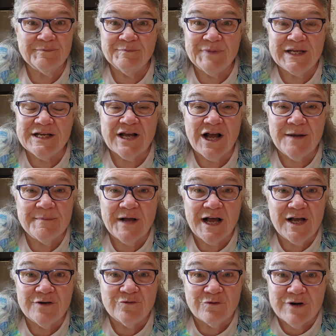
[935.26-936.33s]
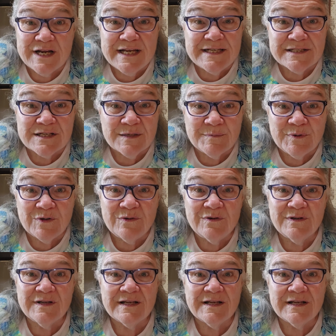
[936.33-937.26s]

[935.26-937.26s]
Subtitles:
become unreasonable,